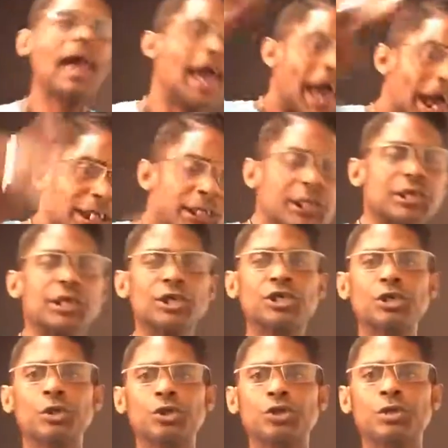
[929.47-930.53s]
Add an
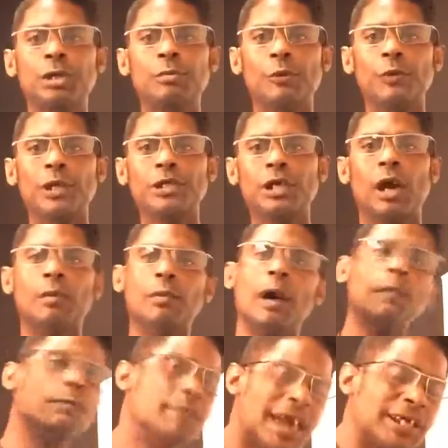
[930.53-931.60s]
additional stream of income.
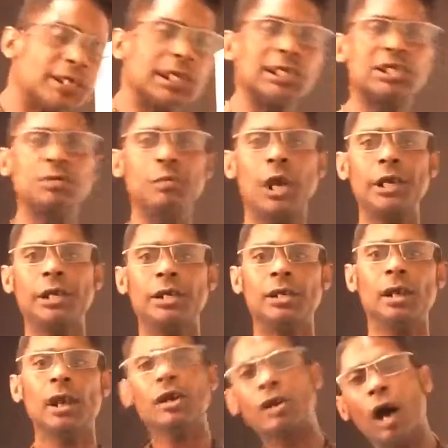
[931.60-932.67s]
Make this
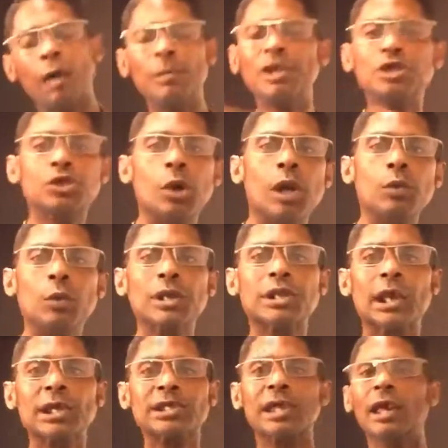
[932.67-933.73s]
money. Come and join
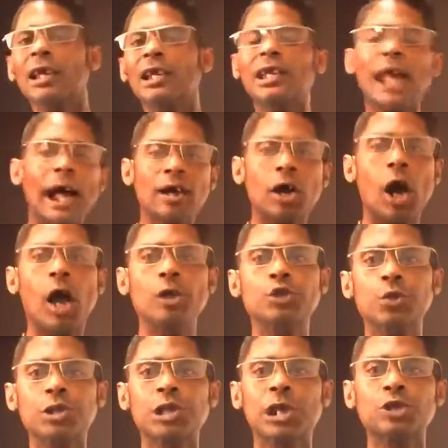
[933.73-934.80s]
with us. Lock
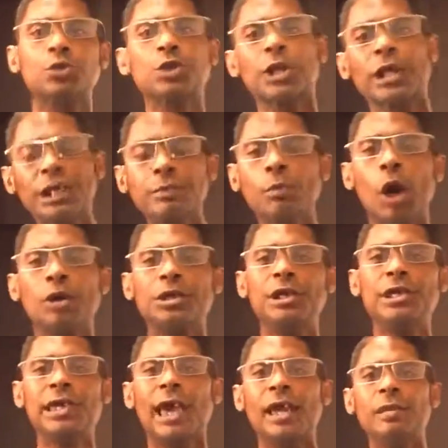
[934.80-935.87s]
arms with us with Elite Marketing
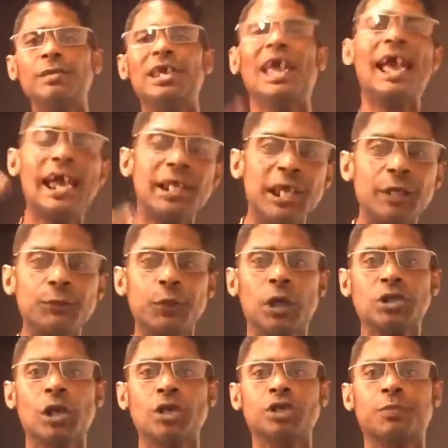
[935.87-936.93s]
Academy and
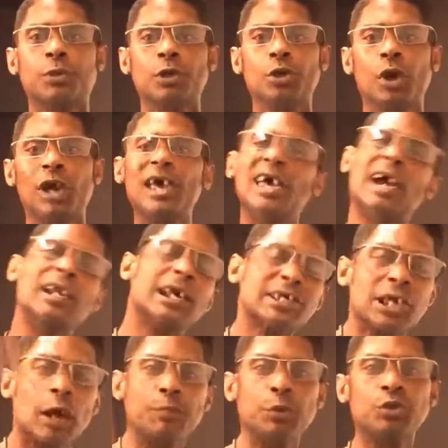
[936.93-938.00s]
Influx Entrepreneur. And
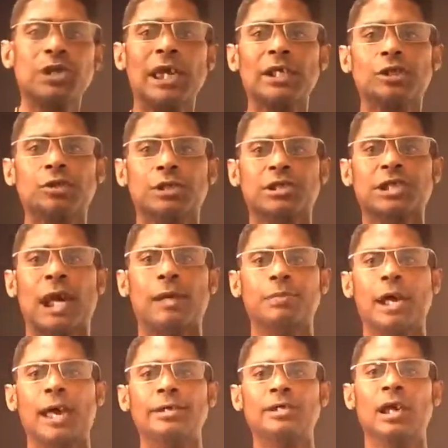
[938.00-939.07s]
let's help you take it to the
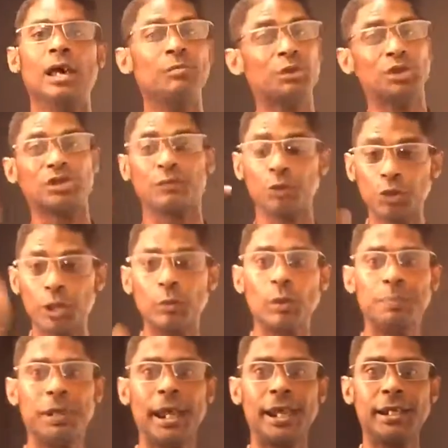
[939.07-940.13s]
top, guys. Because if you think
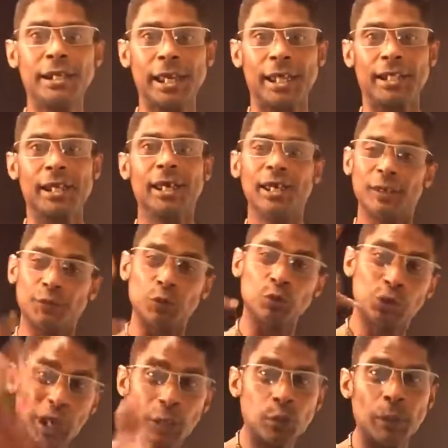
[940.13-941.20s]
we're playing, again, if you
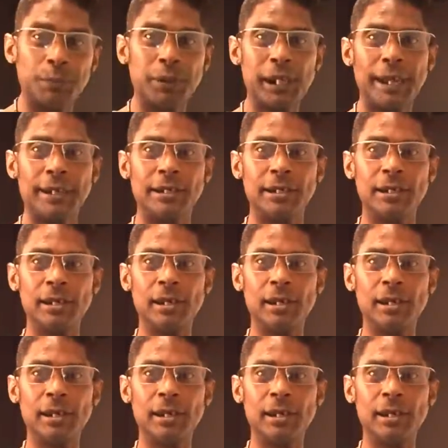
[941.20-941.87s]
think we're playing,